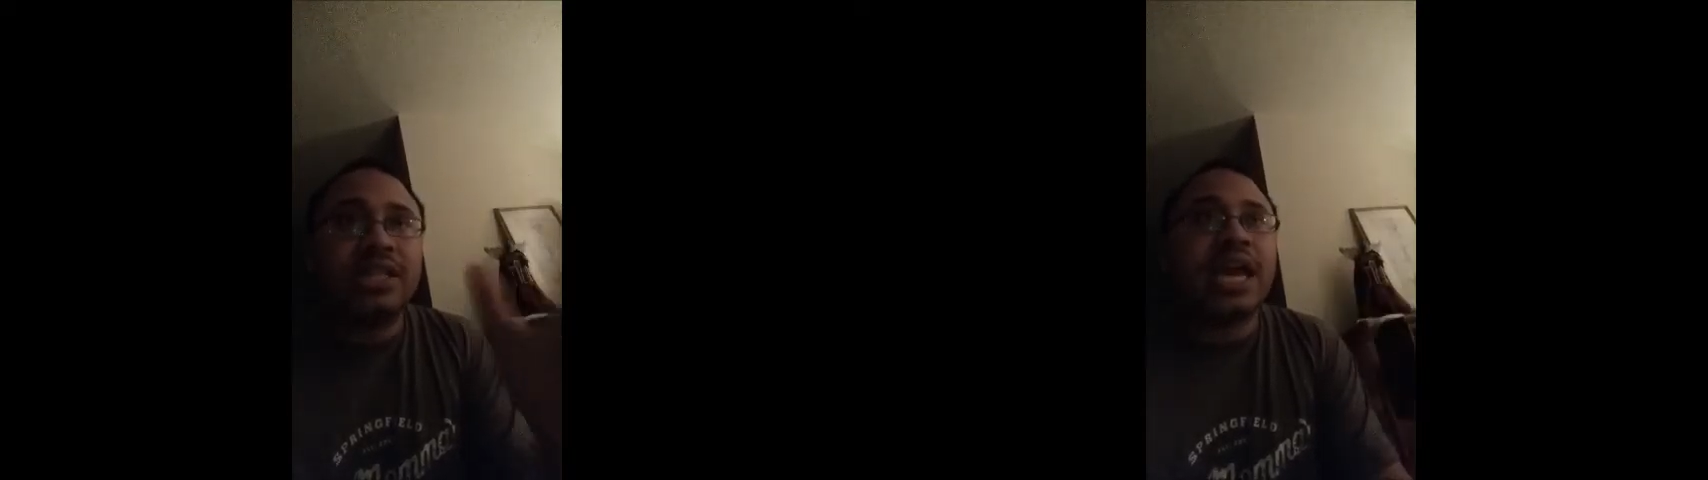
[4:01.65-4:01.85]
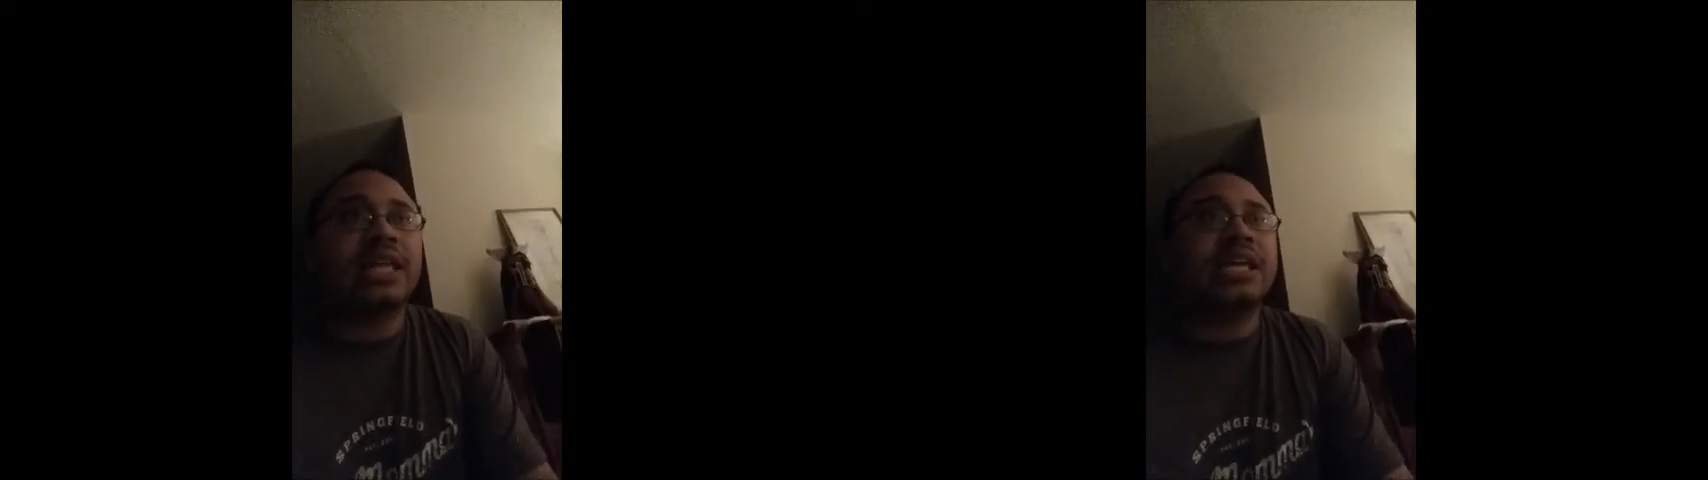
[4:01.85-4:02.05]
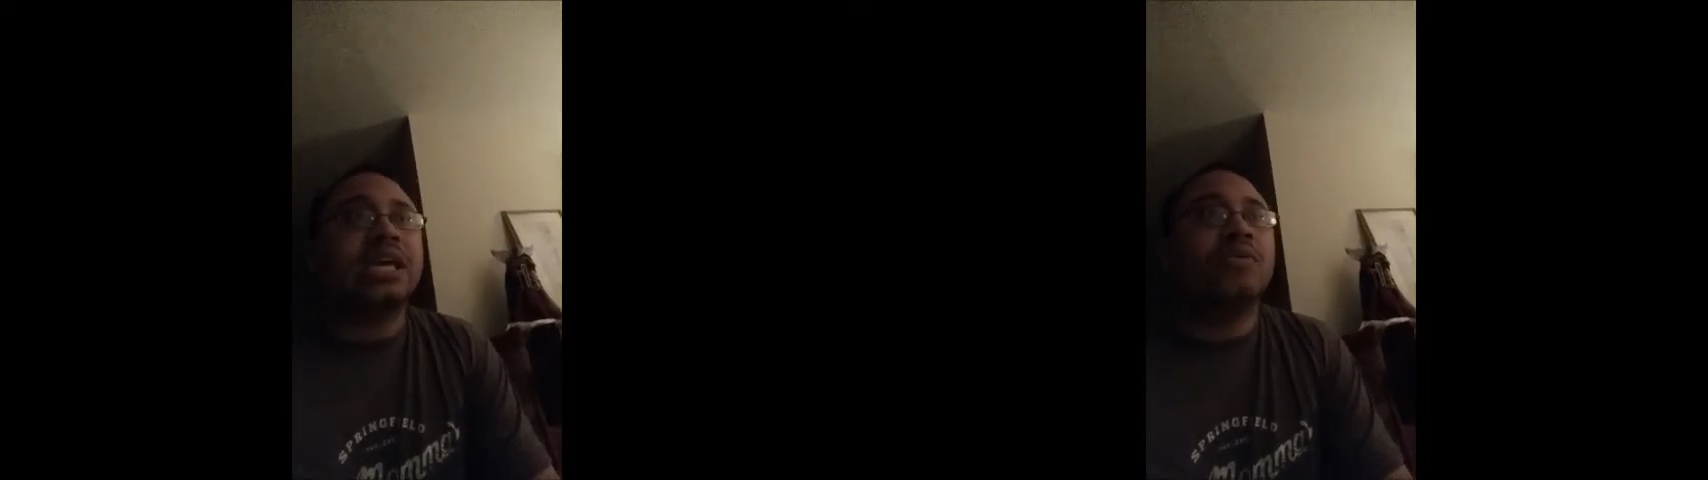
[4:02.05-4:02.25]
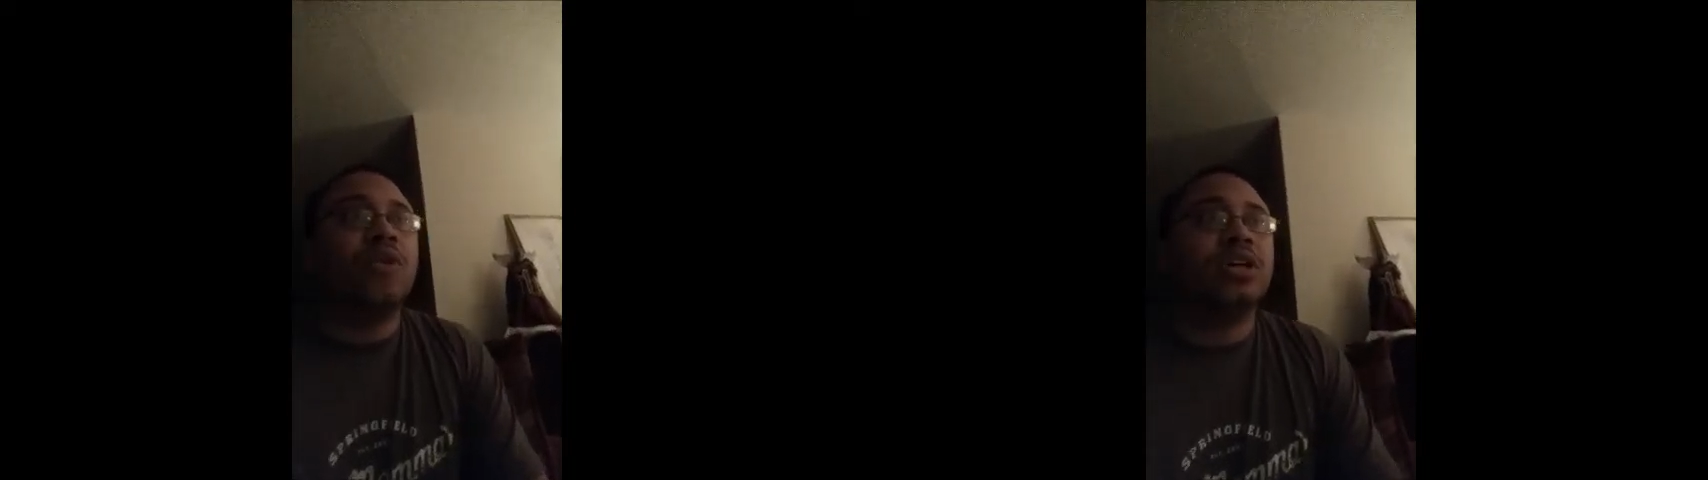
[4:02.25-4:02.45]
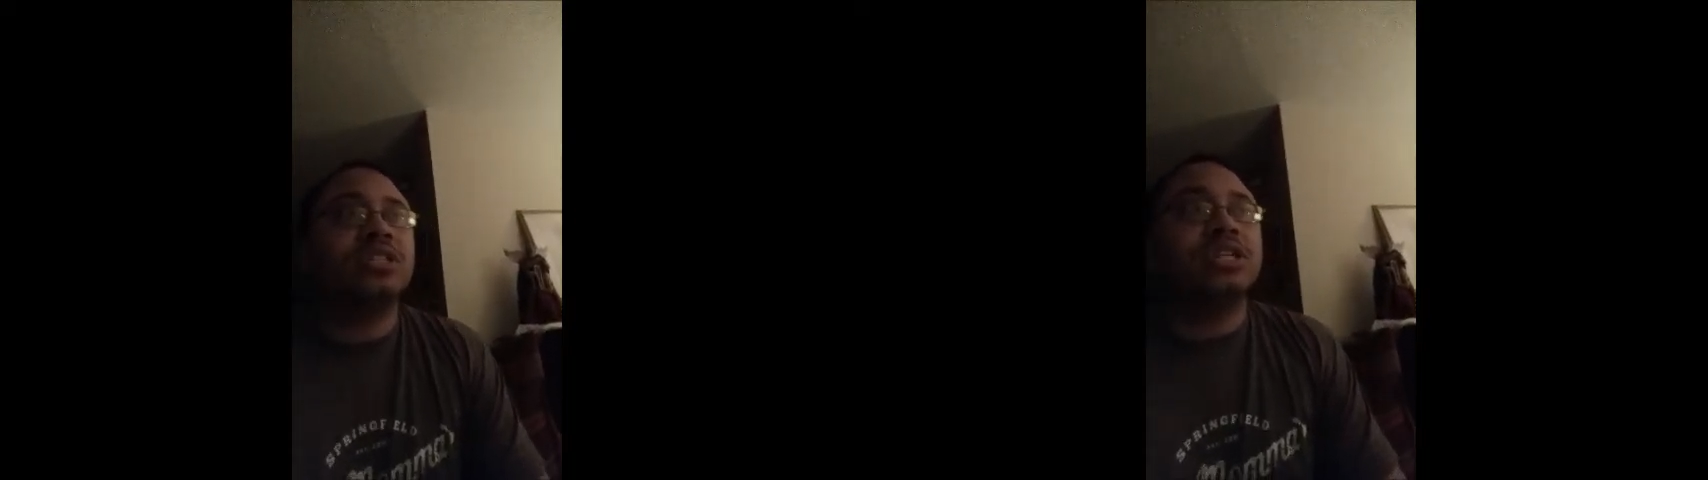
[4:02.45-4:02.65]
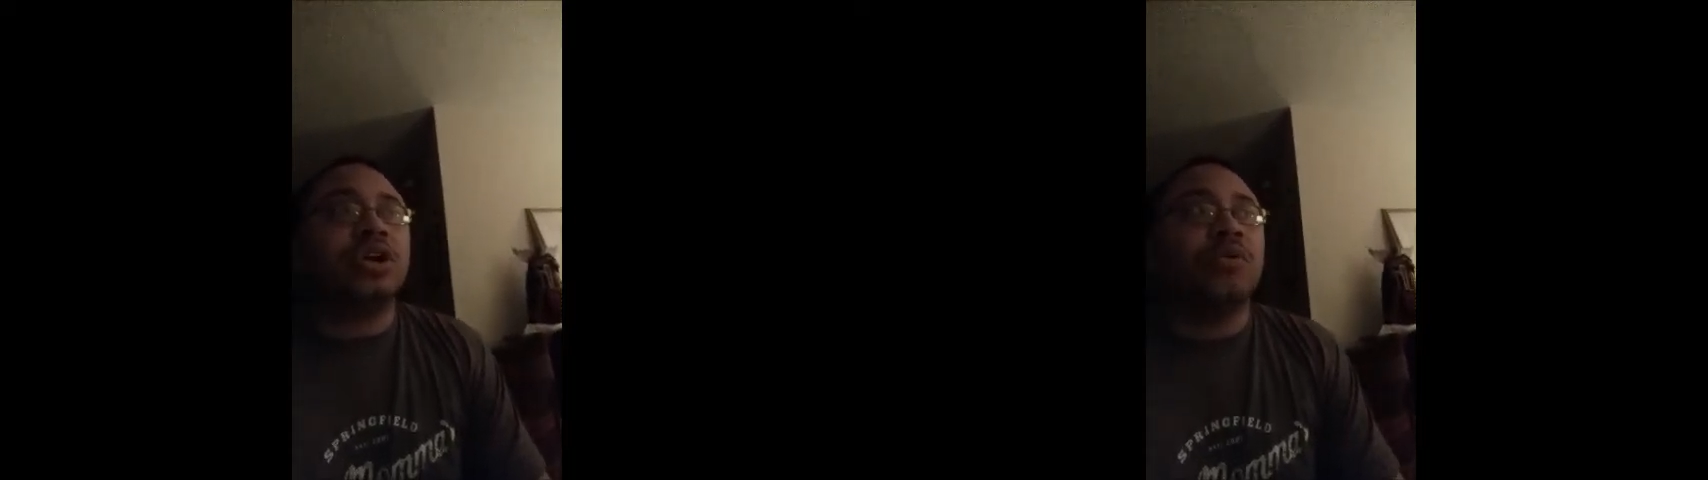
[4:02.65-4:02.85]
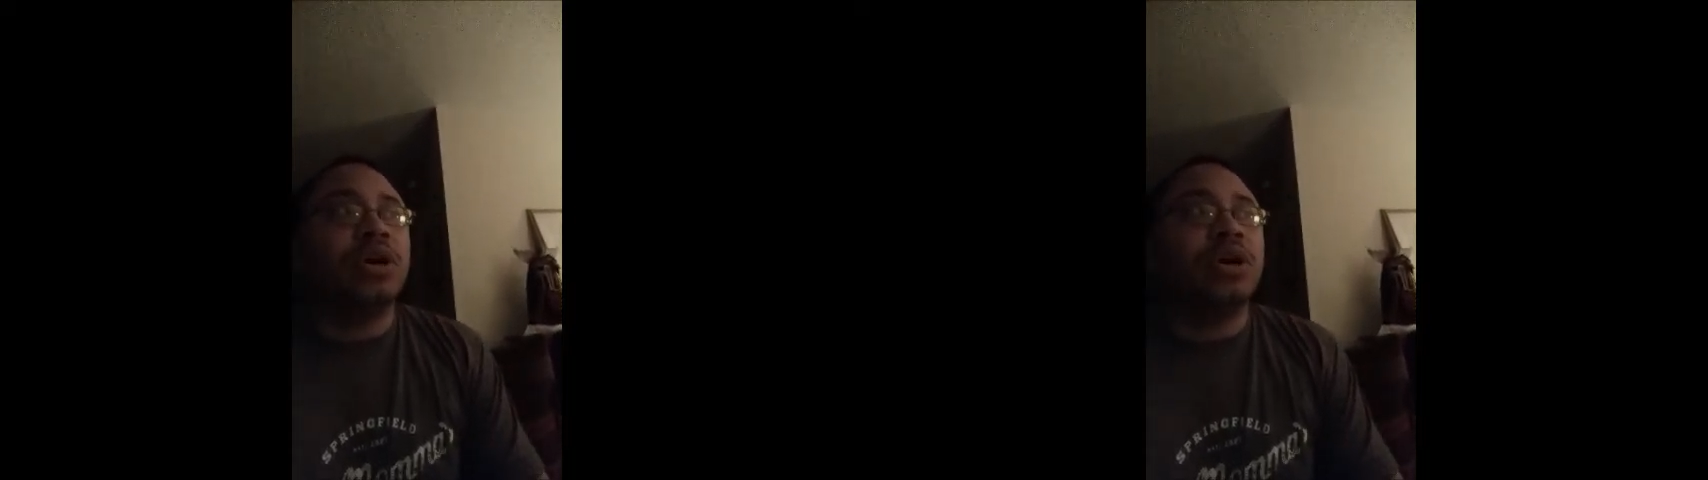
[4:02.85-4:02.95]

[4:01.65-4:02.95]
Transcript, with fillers: thing that he wants to do.